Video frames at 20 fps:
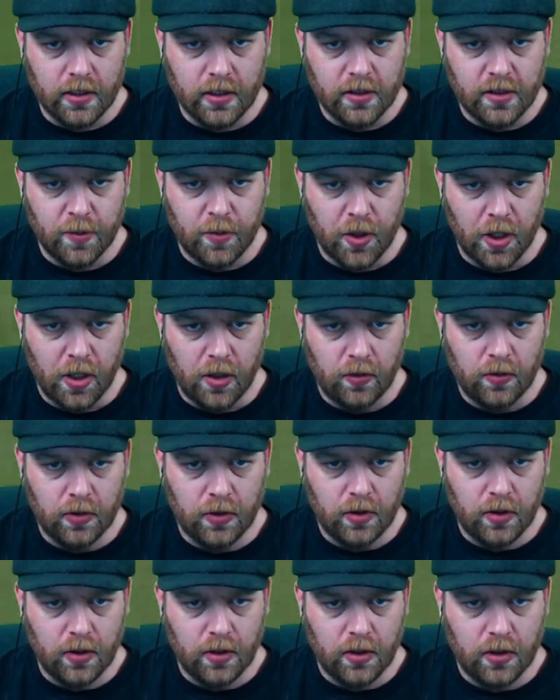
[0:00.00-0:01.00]
Dupont.
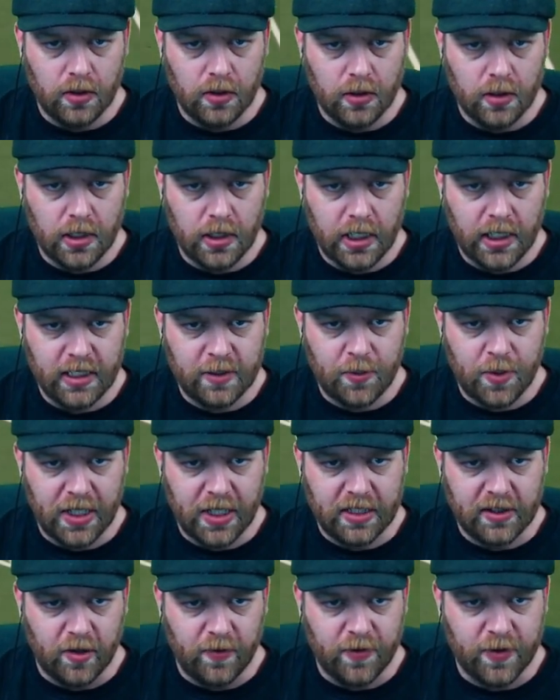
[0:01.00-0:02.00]
He's
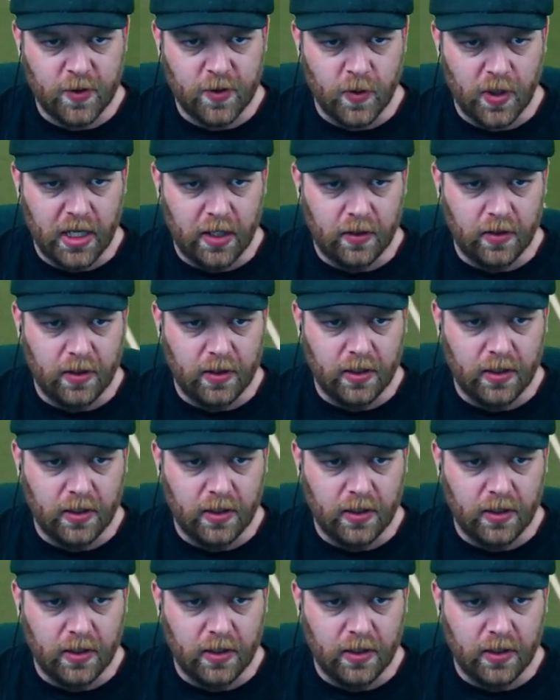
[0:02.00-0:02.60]
picked off as well.